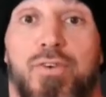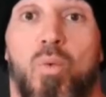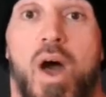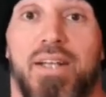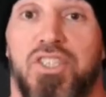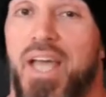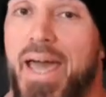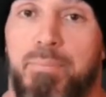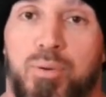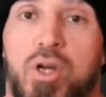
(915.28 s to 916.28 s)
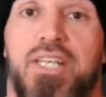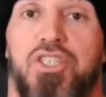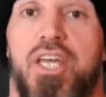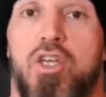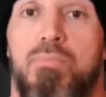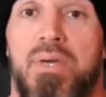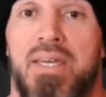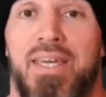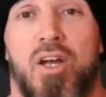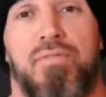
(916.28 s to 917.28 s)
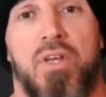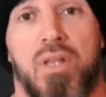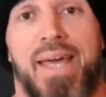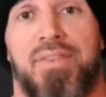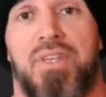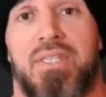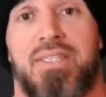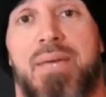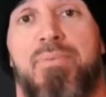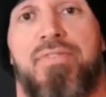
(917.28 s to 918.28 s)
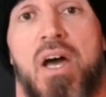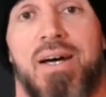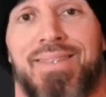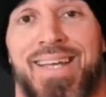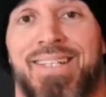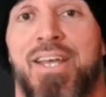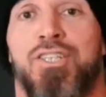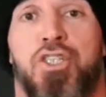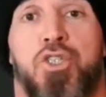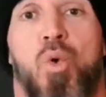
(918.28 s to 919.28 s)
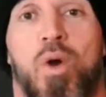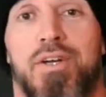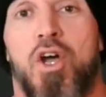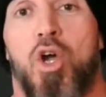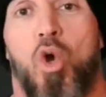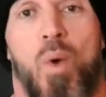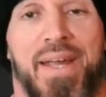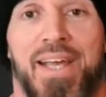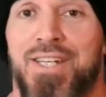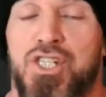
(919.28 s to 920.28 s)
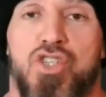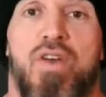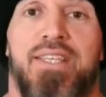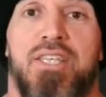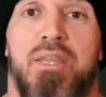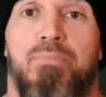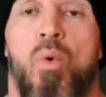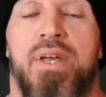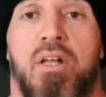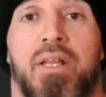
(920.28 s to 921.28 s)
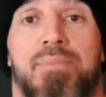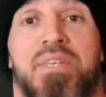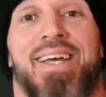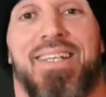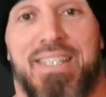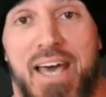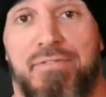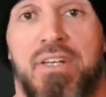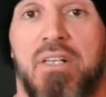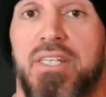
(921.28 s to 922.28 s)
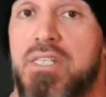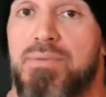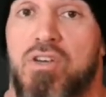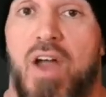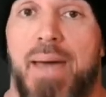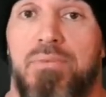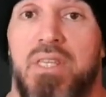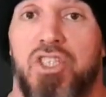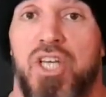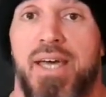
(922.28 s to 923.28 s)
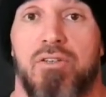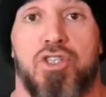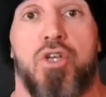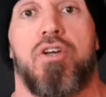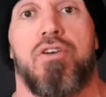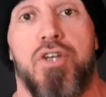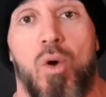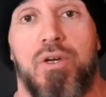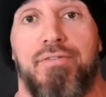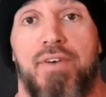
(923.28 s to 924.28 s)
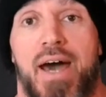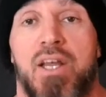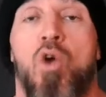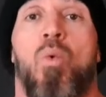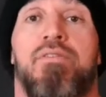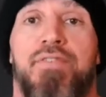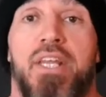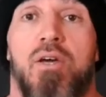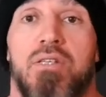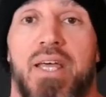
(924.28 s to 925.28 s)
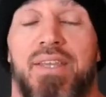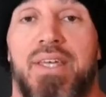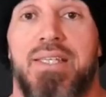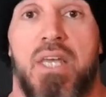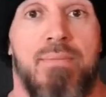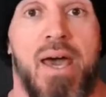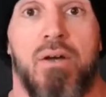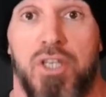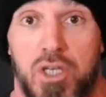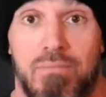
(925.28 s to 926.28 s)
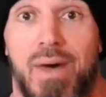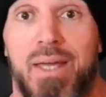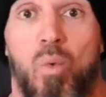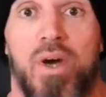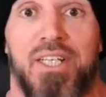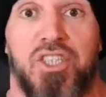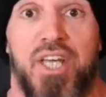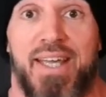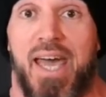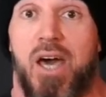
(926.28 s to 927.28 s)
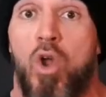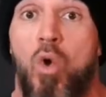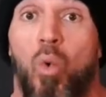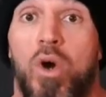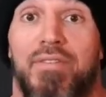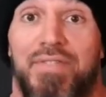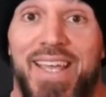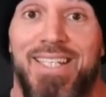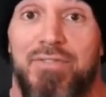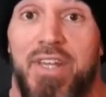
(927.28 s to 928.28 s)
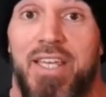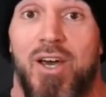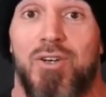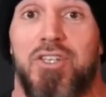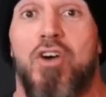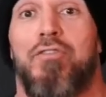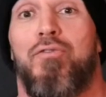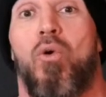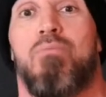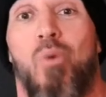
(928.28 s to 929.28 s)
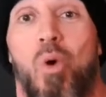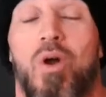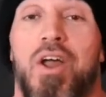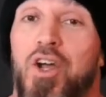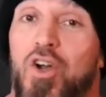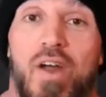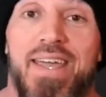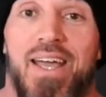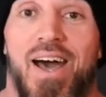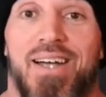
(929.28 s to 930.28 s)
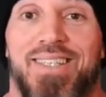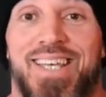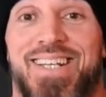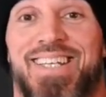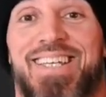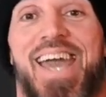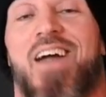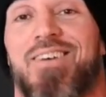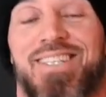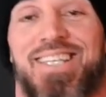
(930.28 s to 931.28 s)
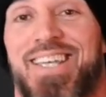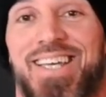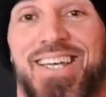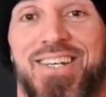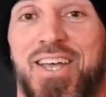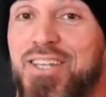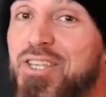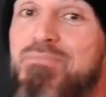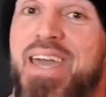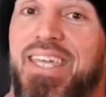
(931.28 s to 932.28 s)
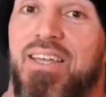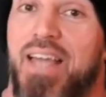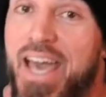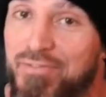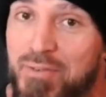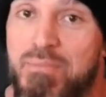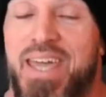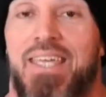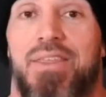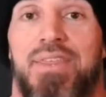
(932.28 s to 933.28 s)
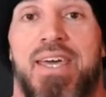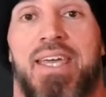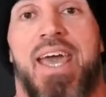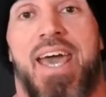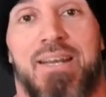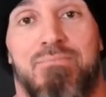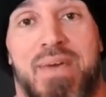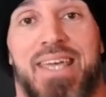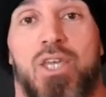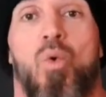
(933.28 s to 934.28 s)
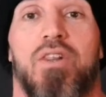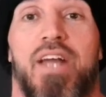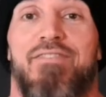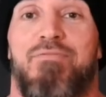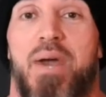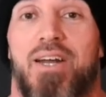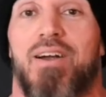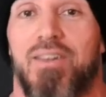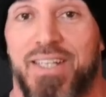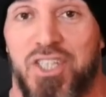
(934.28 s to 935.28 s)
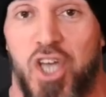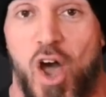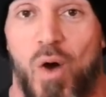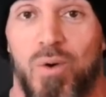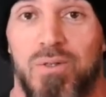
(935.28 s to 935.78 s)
watching. I appreciate you being here. If you like this type of content, short, quick, straight to the point clips, definitely subscribe to the channel so you're notified when videos like these come out. You might want to check out one of these videos for more great content guaranteed to make you laugh, make you think, and make your life better. Let's go.